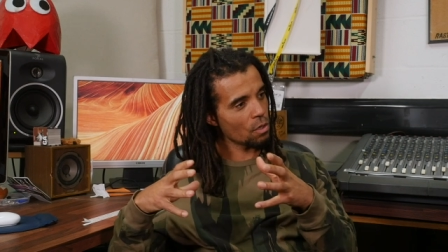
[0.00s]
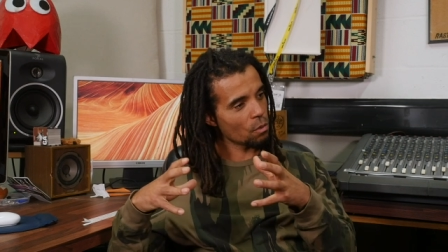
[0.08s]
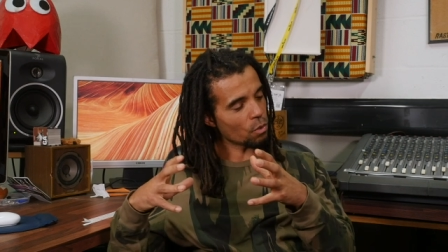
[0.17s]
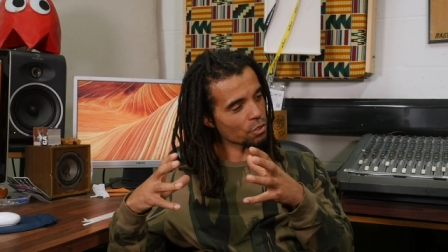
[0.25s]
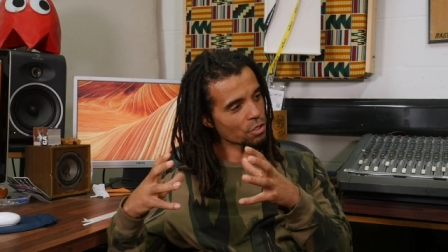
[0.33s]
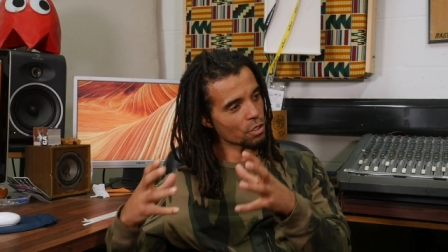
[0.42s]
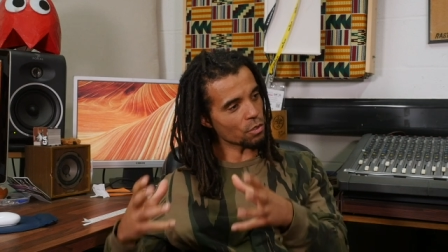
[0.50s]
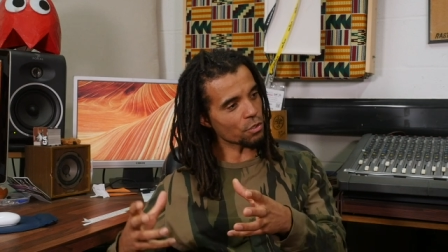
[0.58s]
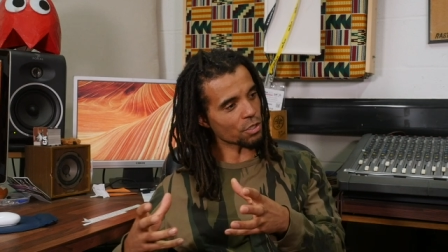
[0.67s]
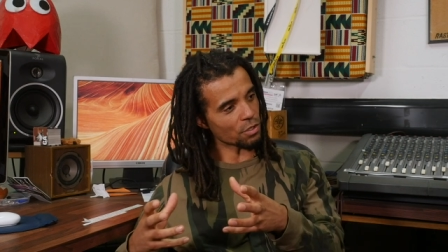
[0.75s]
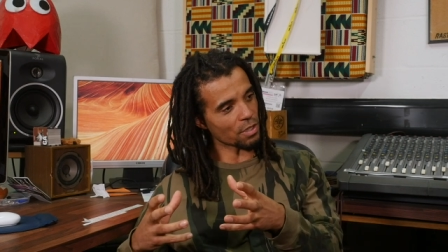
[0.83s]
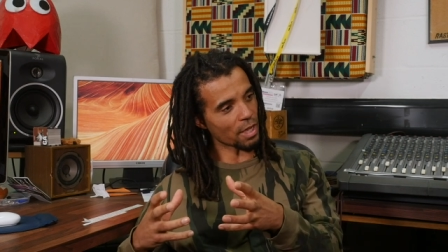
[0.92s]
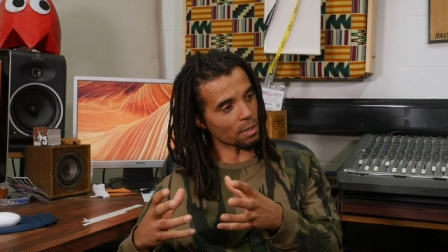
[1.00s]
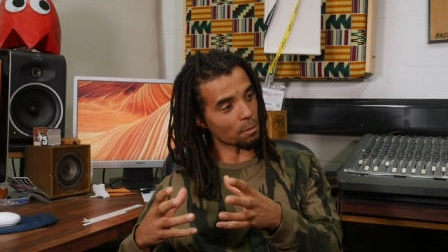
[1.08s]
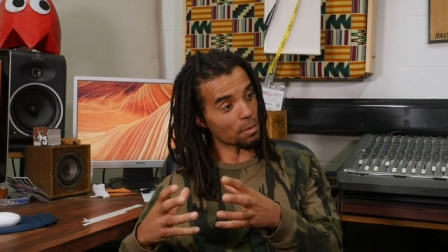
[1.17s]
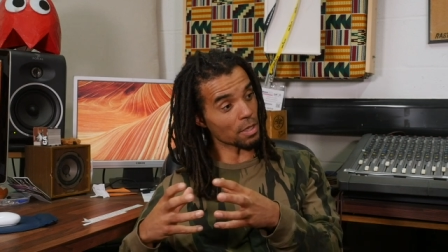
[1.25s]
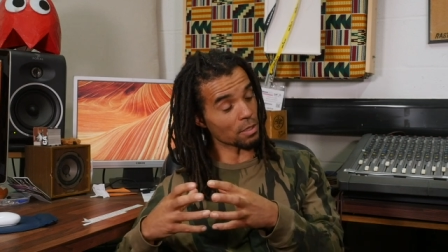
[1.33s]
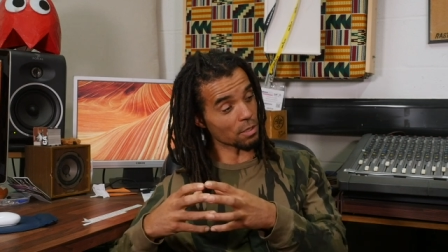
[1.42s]
what solutions there
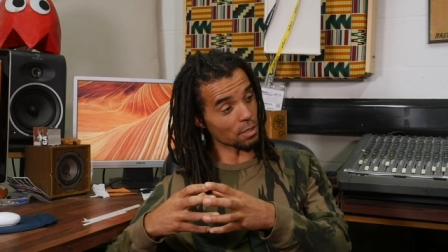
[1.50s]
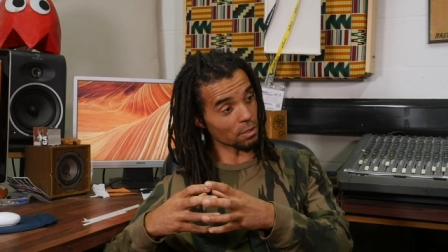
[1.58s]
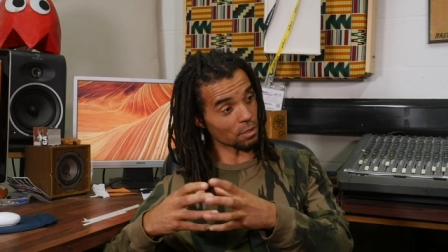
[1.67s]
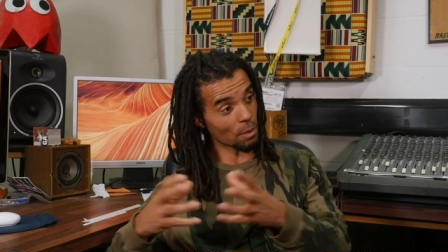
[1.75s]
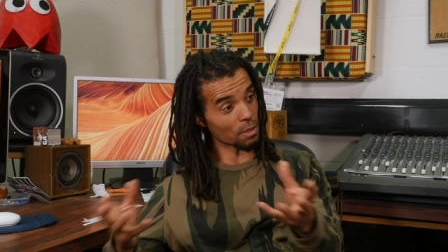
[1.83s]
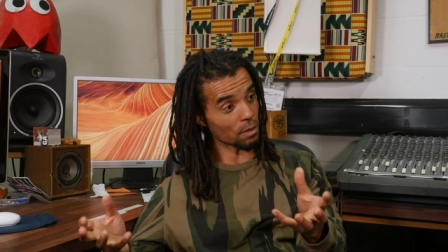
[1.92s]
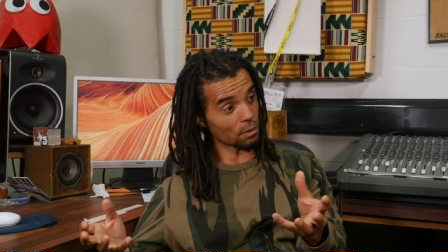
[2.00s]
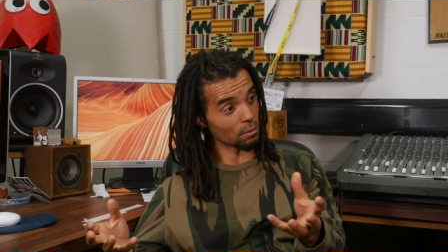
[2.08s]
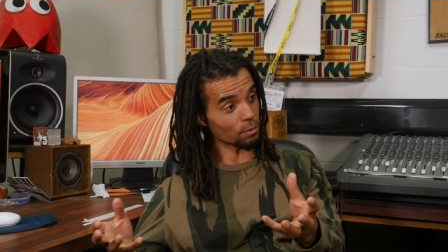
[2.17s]
can be to some of the